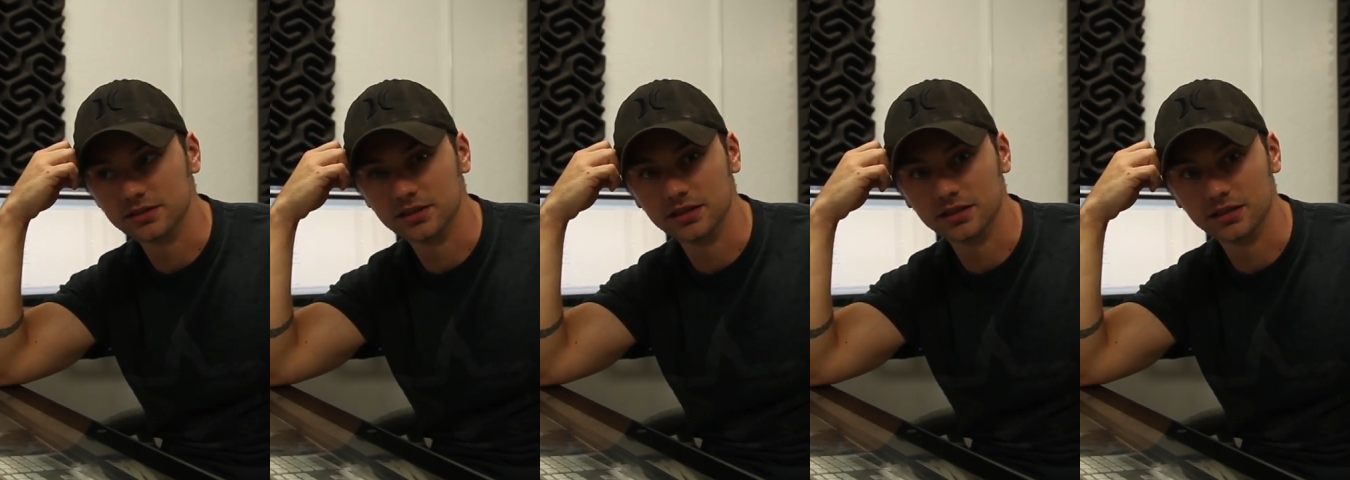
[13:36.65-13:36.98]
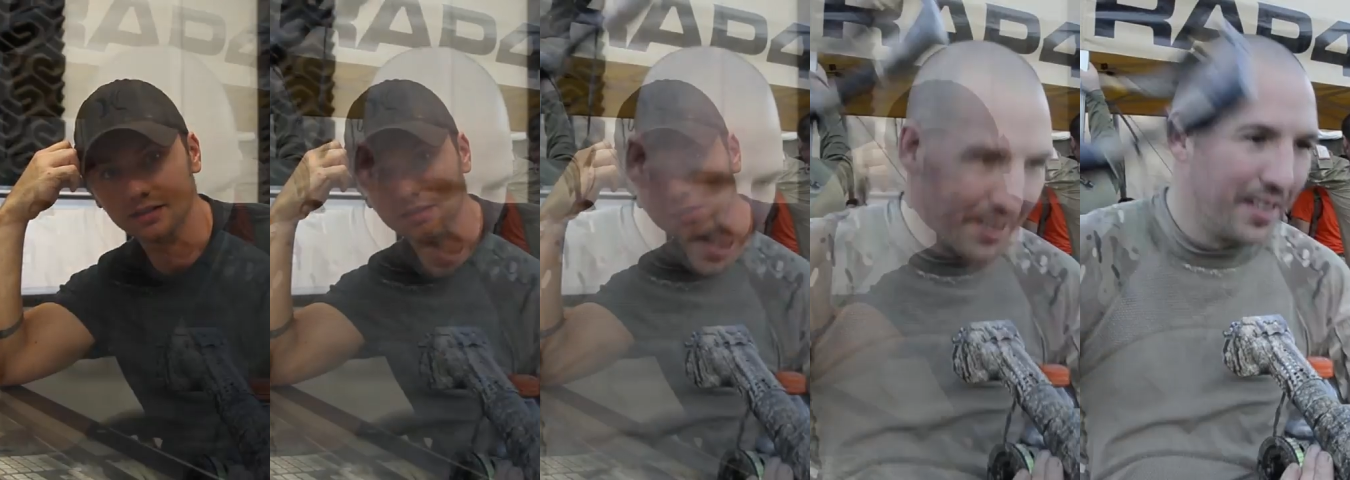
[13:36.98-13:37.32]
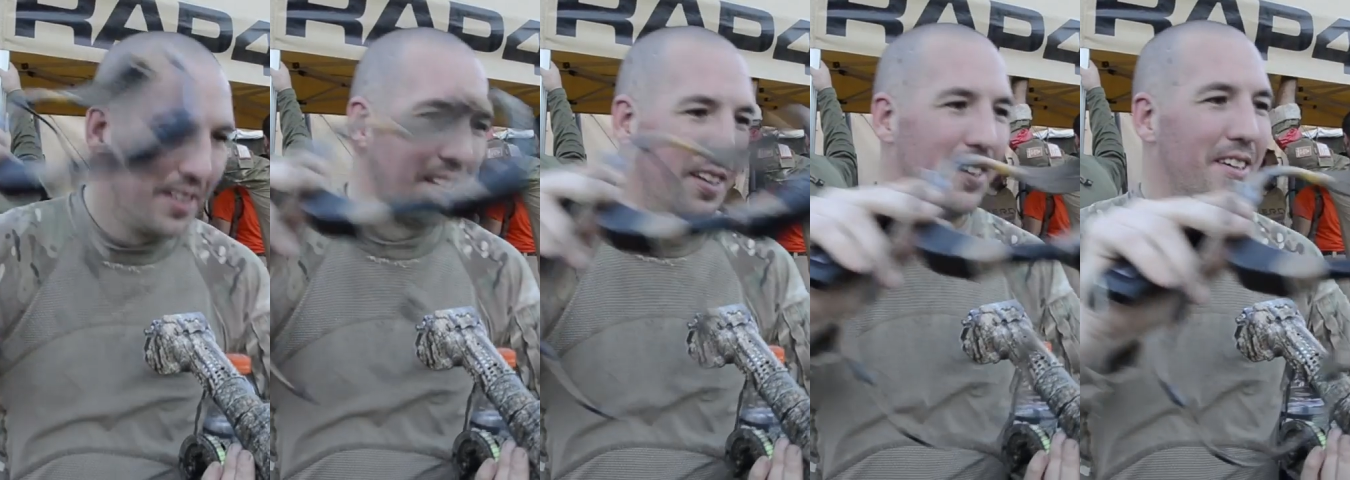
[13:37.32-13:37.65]
gear. Oh, yeah.
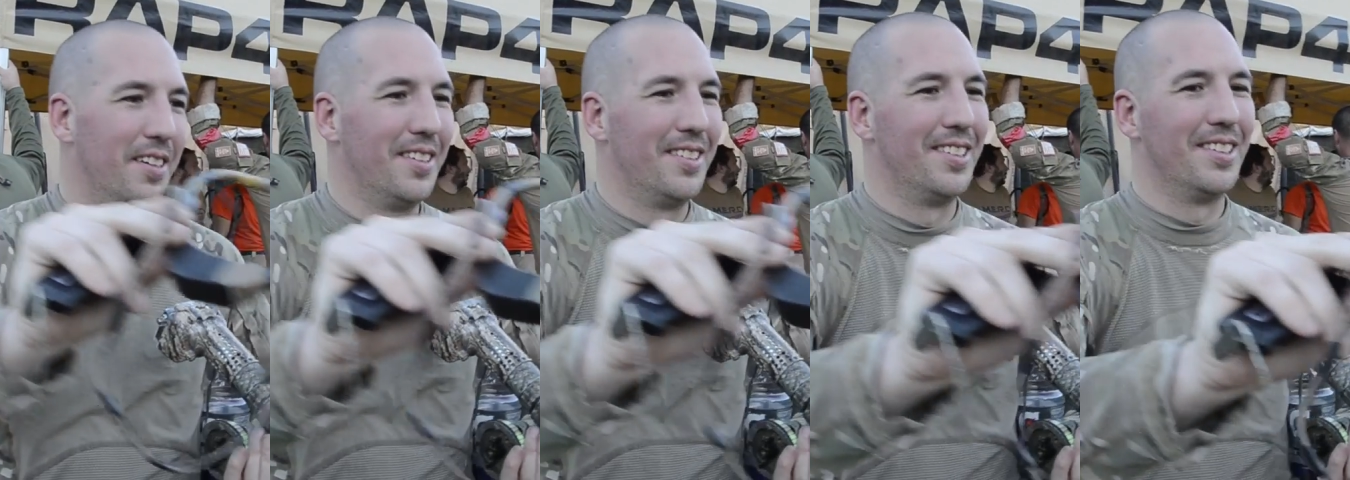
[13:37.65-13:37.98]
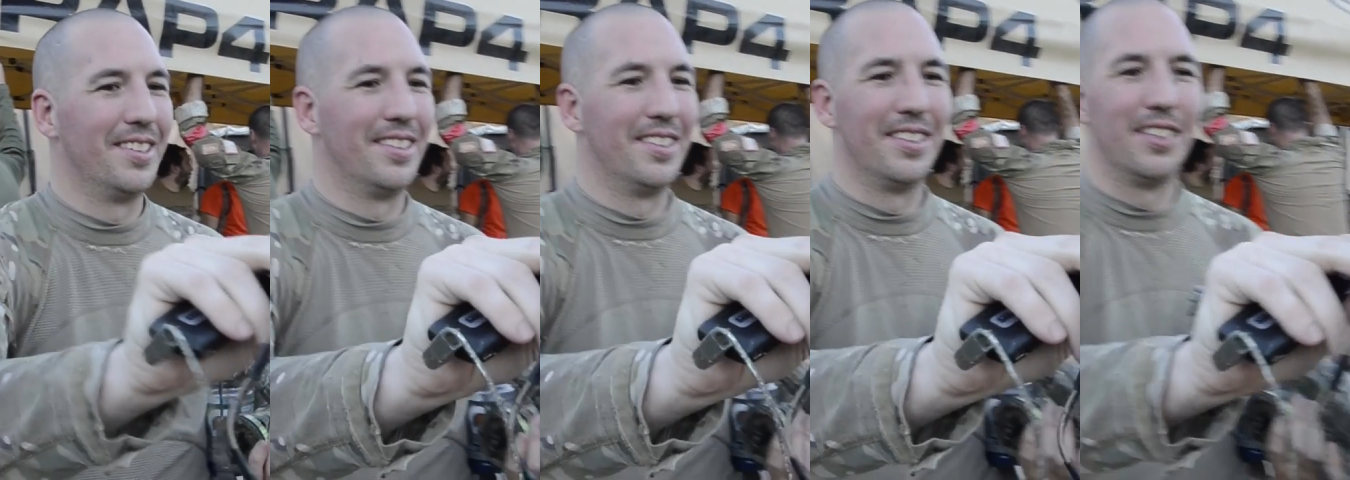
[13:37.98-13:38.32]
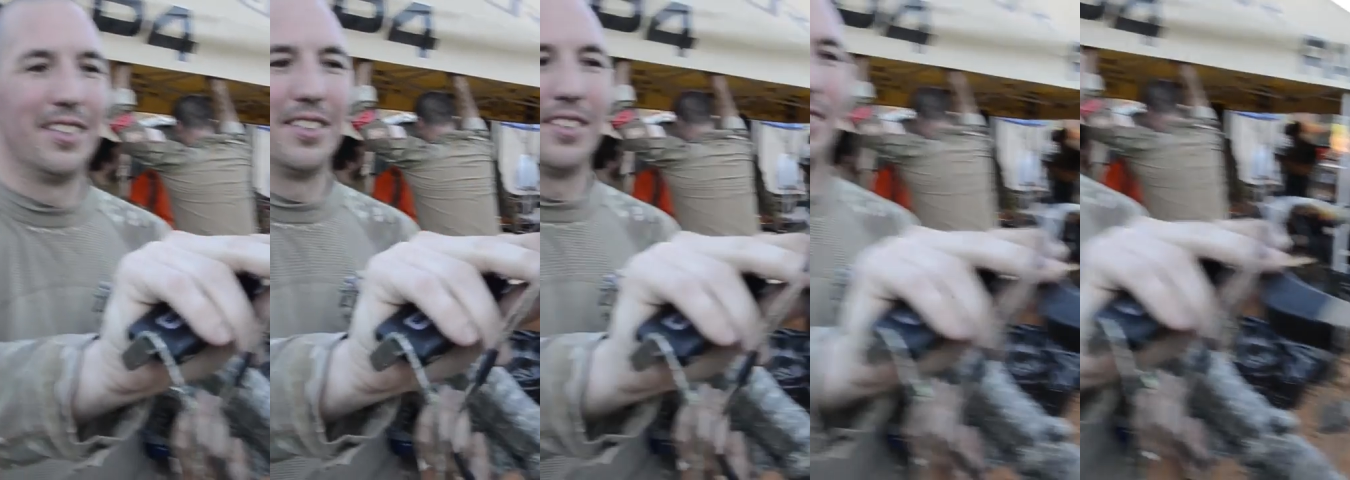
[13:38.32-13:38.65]
Everybody, everybody
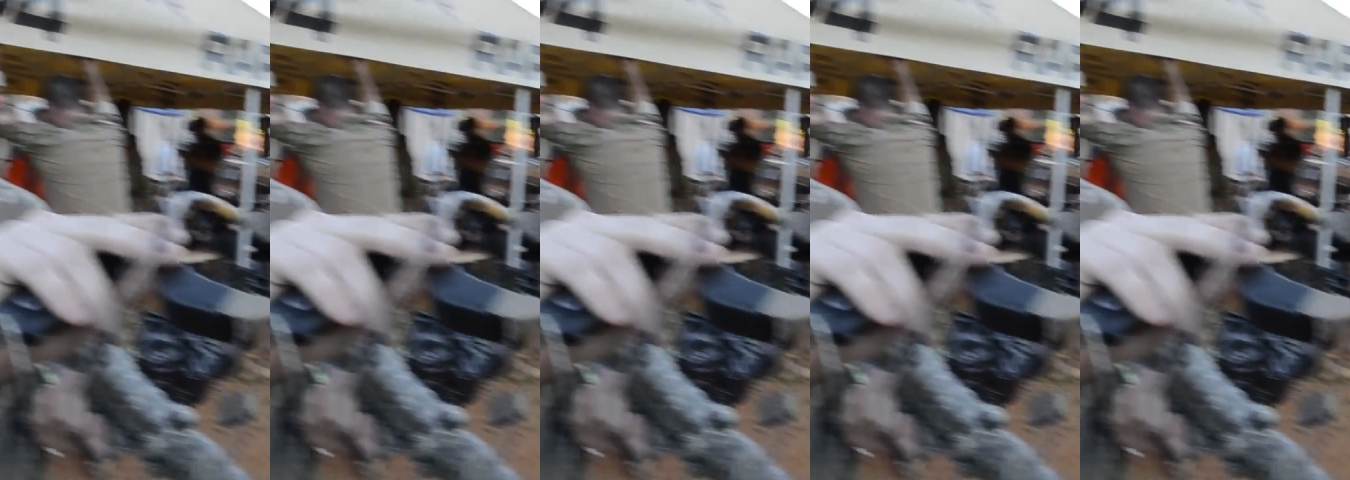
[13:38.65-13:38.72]
tweaks their